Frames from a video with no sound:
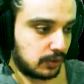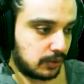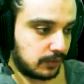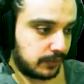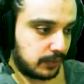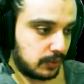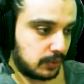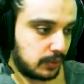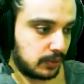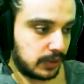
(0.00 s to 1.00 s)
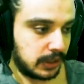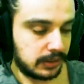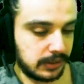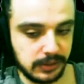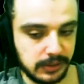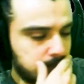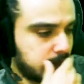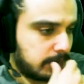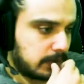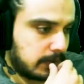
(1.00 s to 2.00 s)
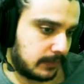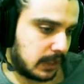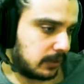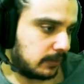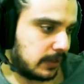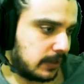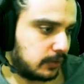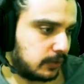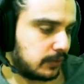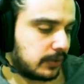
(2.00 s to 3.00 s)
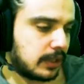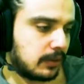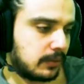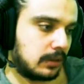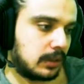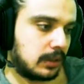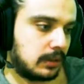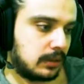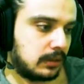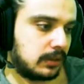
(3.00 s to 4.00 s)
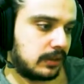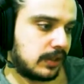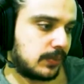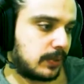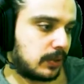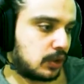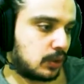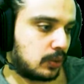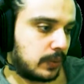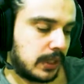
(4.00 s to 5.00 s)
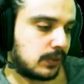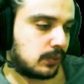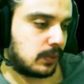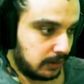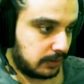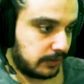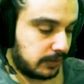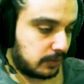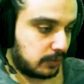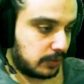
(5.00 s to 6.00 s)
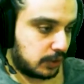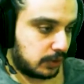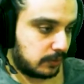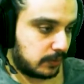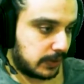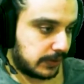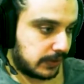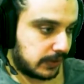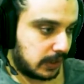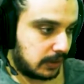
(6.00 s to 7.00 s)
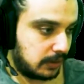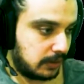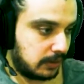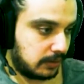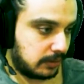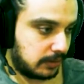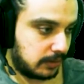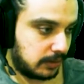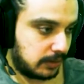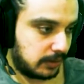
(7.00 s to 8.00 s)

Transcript: of your uniqueness. Probably. I'd like to view it that way, and in a spiritual way as well. Another question arises: can AI